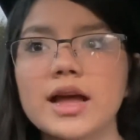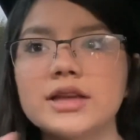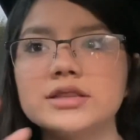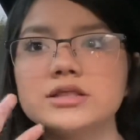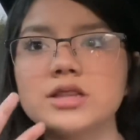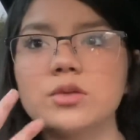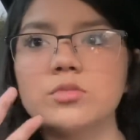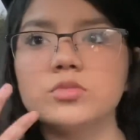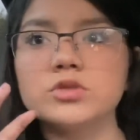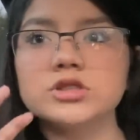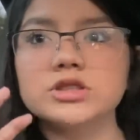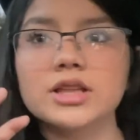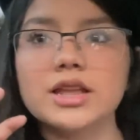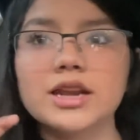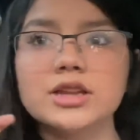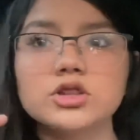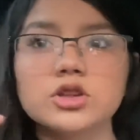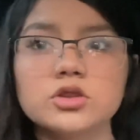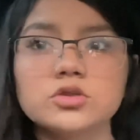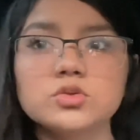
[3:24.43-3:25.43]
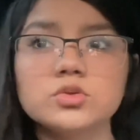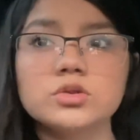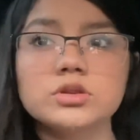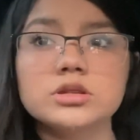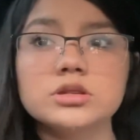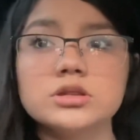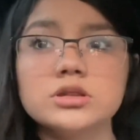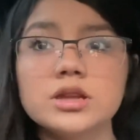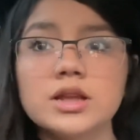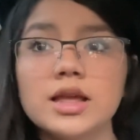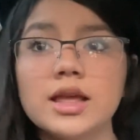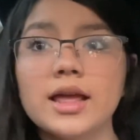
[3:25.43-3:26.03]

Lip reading: as how much that I talk to is